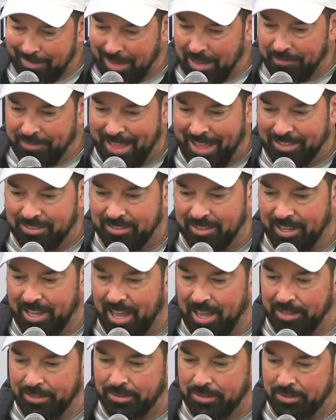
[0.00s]
If that's the
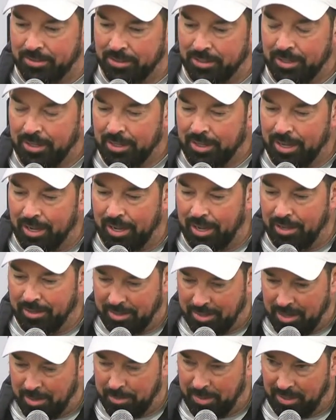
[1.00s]
case,
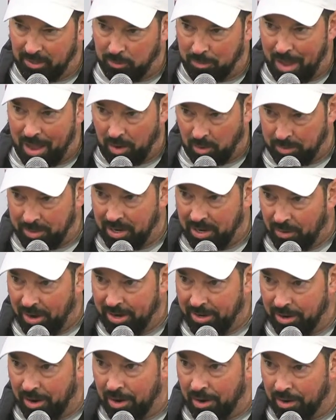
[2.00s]
then the big spot will be at
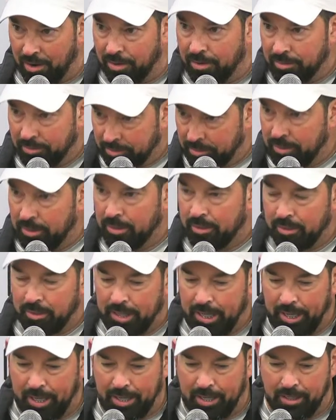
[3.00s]
right guard.
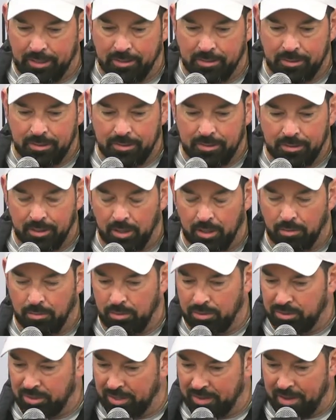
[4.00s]
And
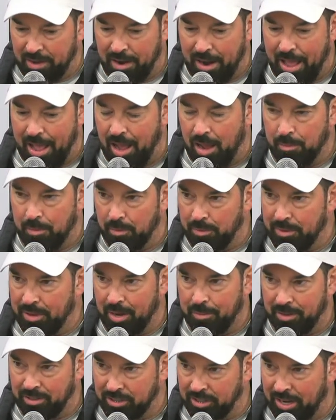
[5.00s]
Luke's in there now, but we
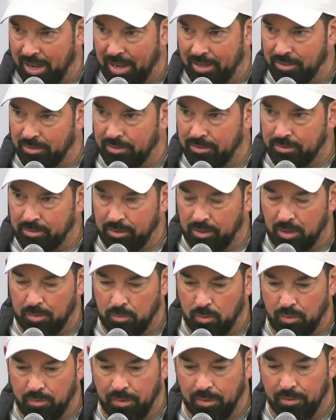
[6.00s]
got a bunch of guys
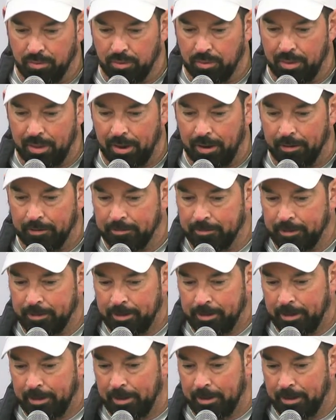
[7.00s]
moving through there.
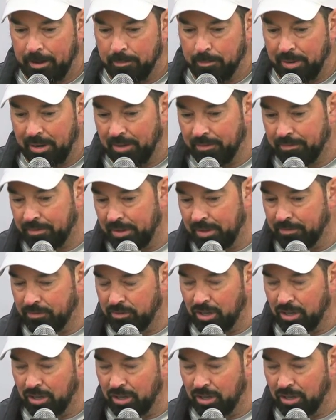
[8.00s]
But if